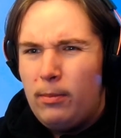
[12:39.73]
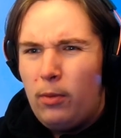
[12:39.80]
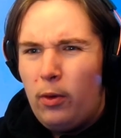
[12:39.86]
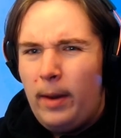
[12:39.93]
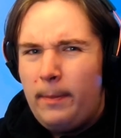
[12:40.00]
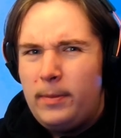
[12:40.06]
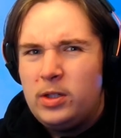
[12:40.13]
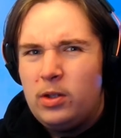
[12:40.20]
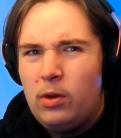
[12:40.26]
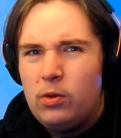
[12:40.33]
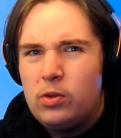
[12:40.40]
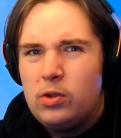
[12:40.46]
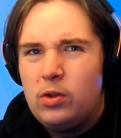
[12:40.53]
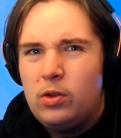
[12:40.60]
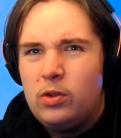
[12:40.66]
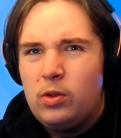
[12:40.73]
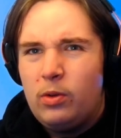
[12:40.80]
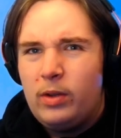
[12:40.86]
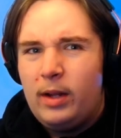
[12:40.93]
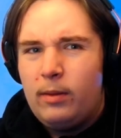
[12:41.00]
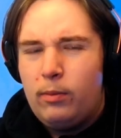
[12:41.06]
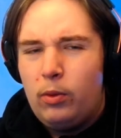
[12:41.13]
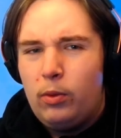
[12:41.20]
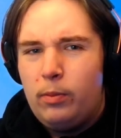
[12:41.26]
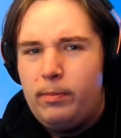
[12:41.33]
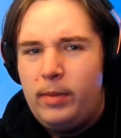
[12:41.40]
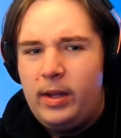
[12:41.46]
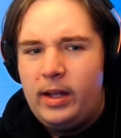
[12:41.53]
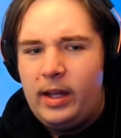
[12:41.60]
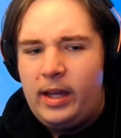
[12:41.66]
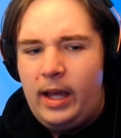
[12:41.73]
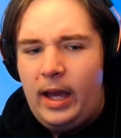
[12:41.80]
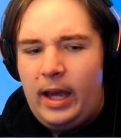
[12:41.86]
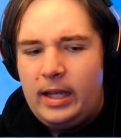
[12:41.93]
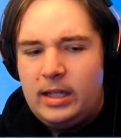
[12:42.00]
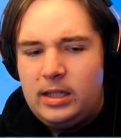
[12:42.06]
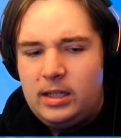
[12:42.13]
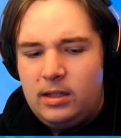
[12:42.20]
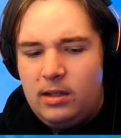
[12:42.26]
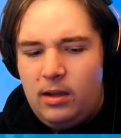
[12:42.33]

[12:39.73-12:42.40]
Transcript: more episodes, so that wouldn't be the case.